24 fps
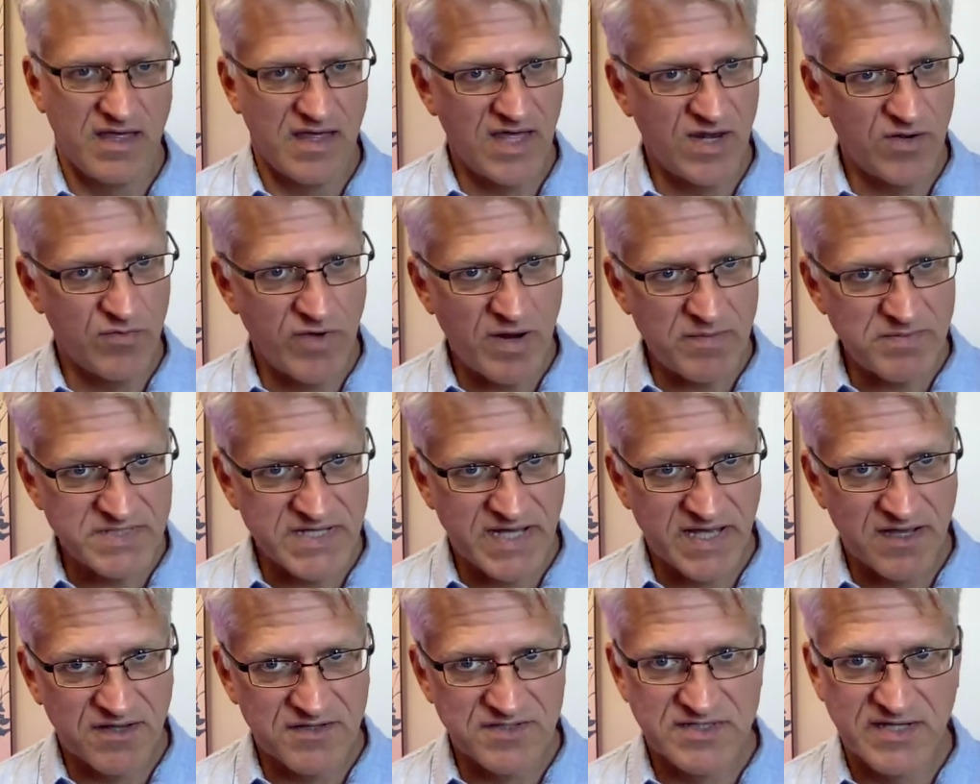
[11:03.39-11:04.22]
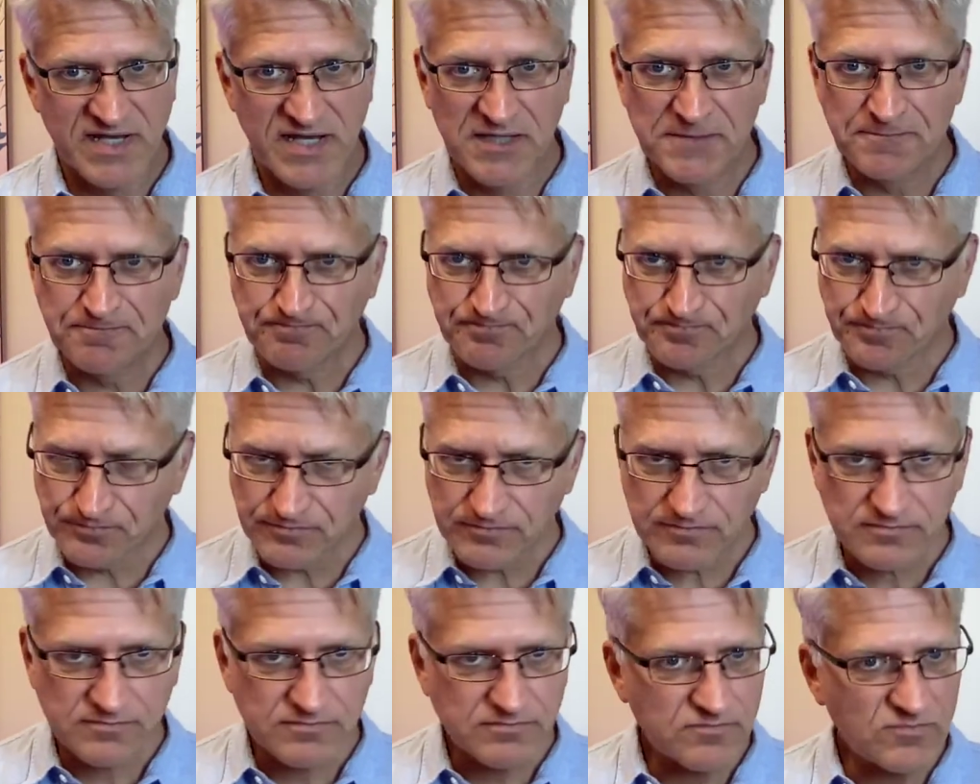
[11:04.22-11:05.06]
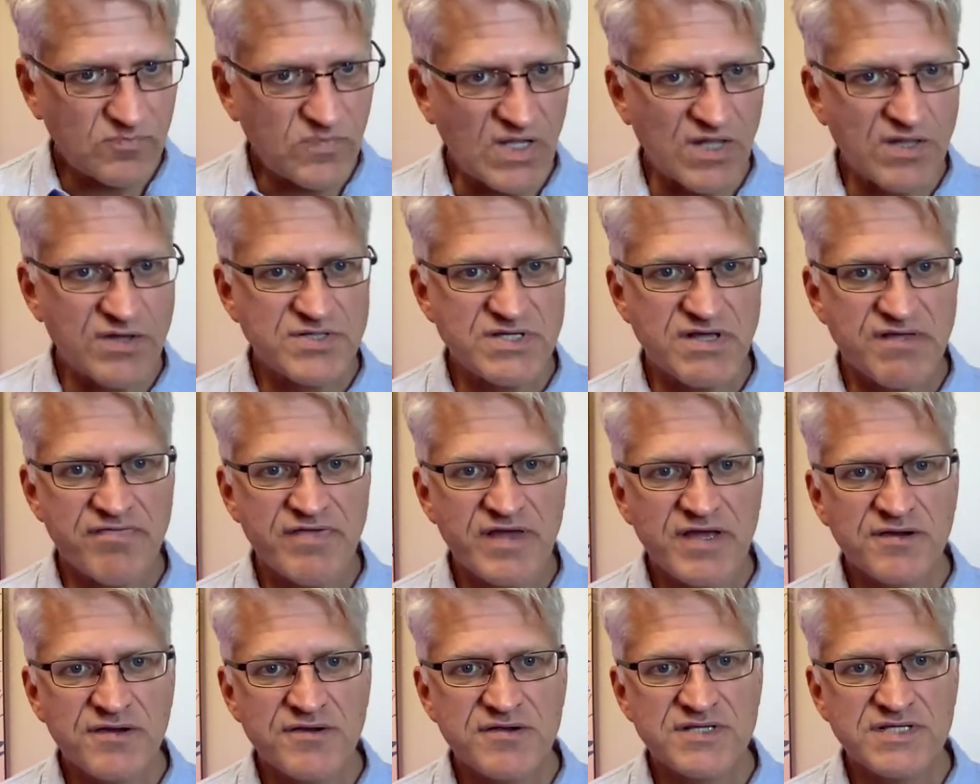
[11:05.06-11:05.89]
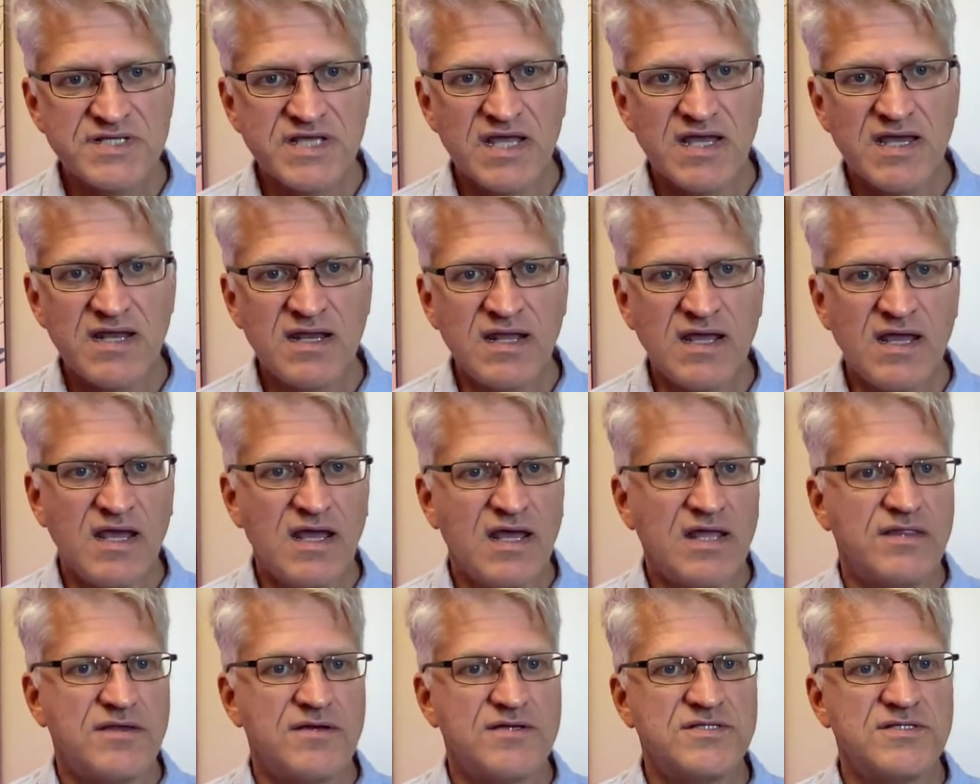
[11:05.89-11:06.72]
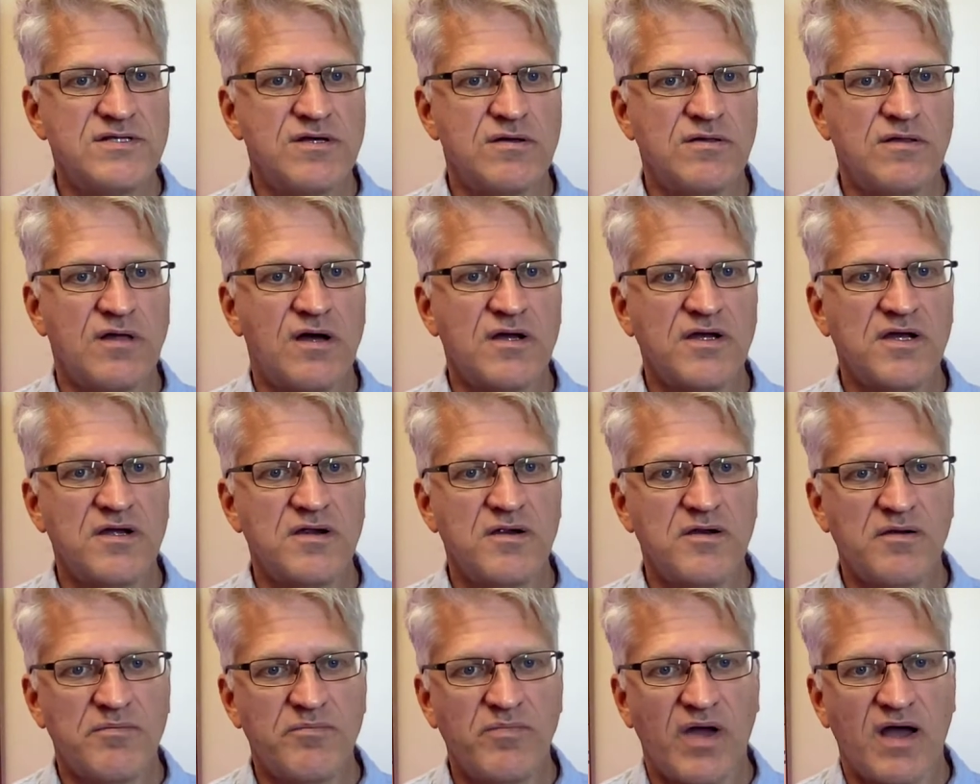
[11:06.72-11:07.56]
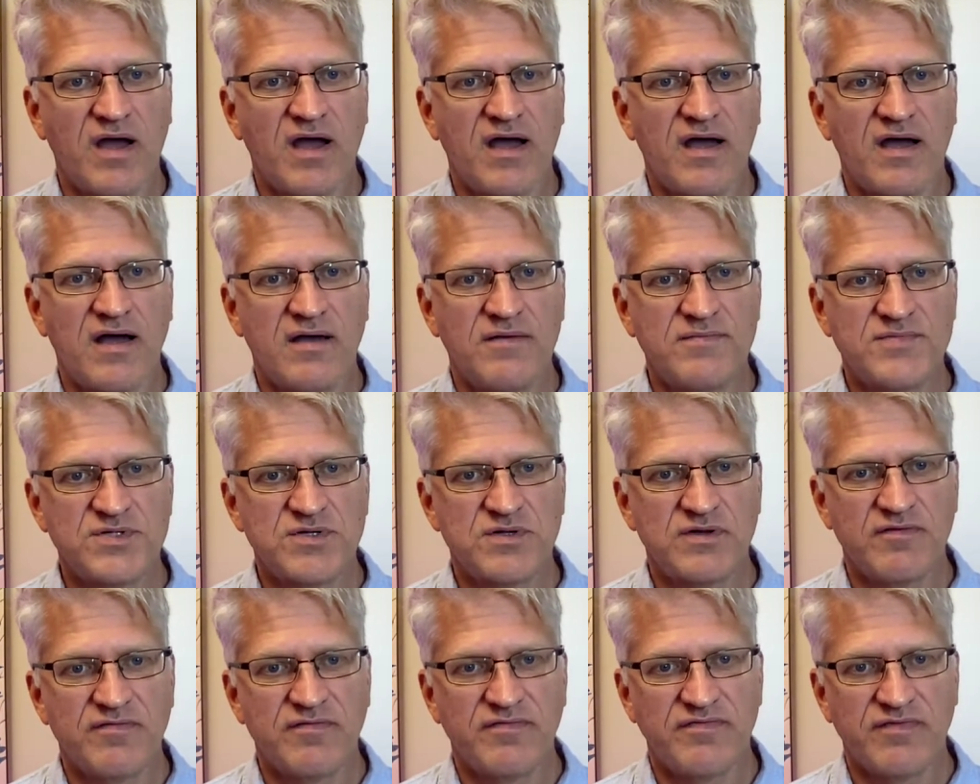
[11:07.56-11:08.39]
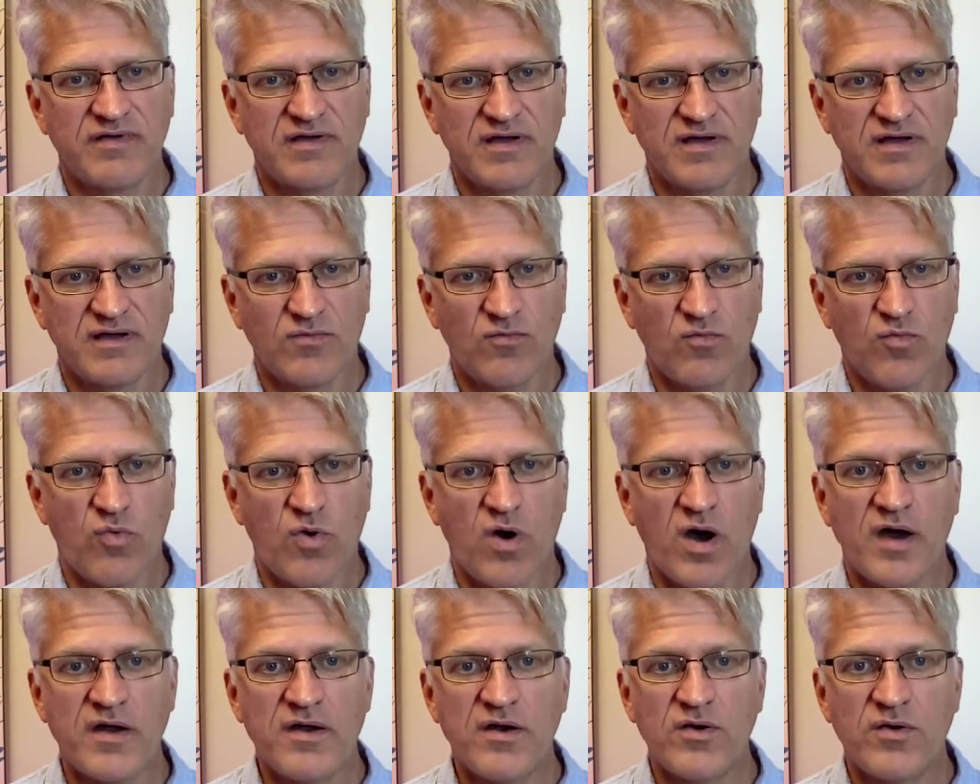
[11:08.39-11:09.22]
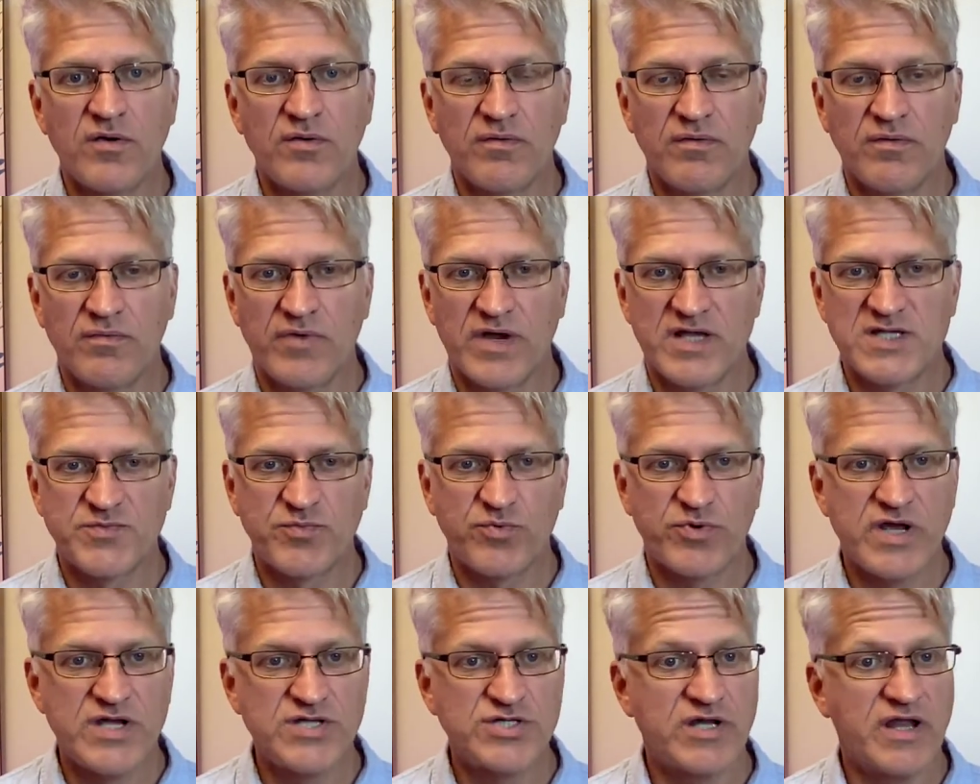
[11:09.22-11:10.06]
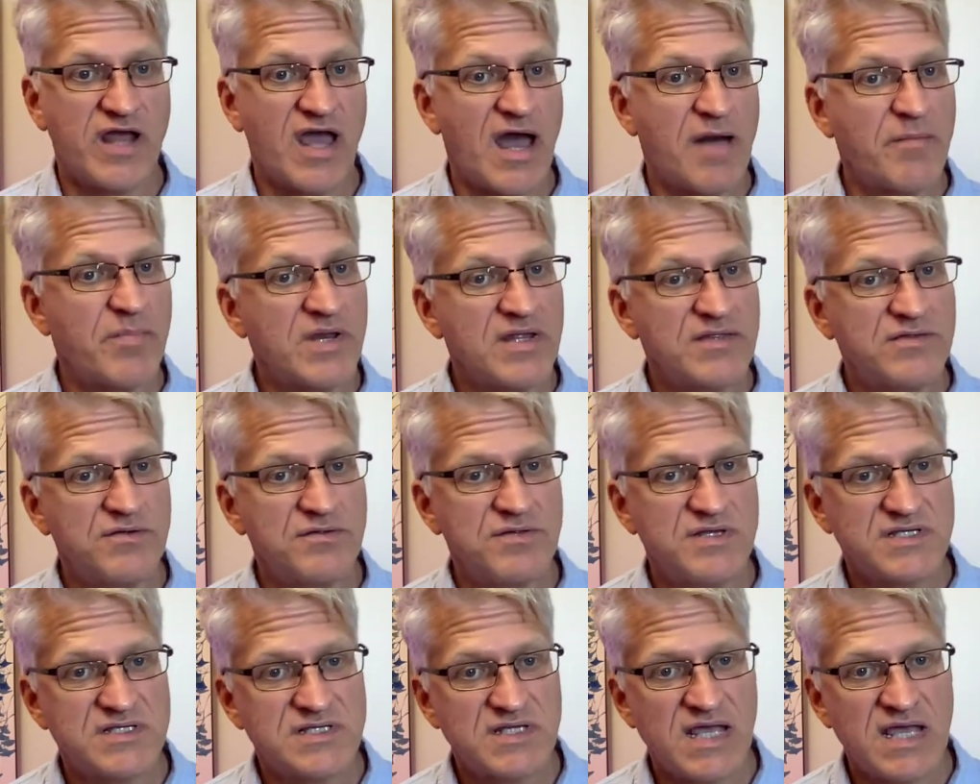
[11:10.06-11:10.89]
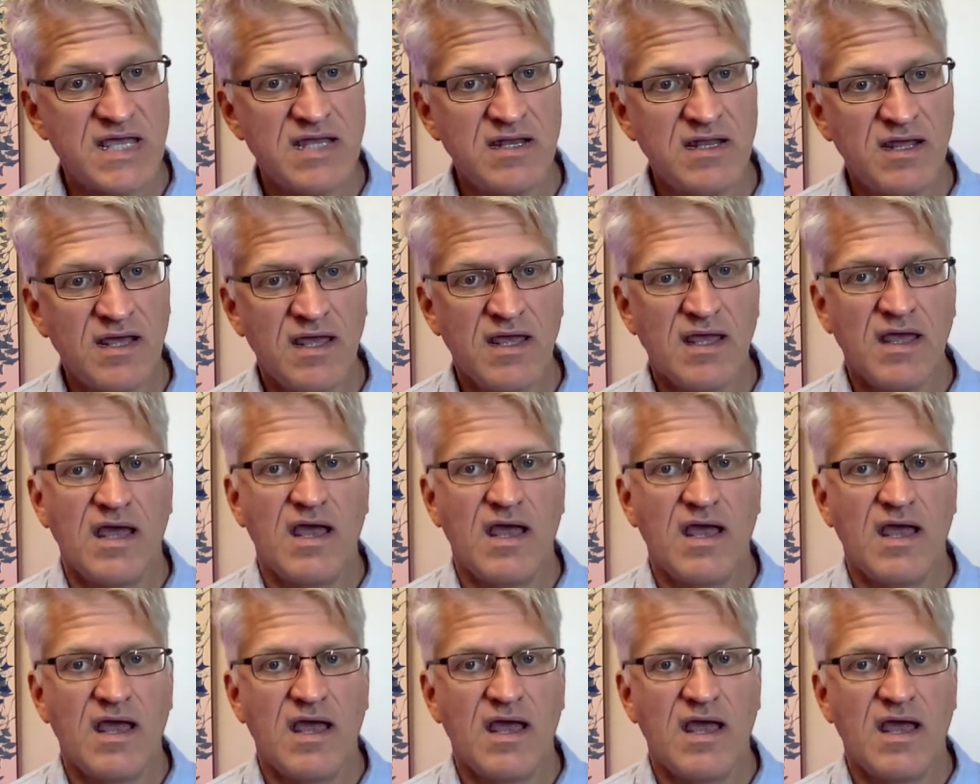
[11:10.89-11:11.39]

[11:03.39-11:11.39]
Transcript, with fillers: In reptiles now, there's a thicker skin. There's no longer water respiration happening through the skin.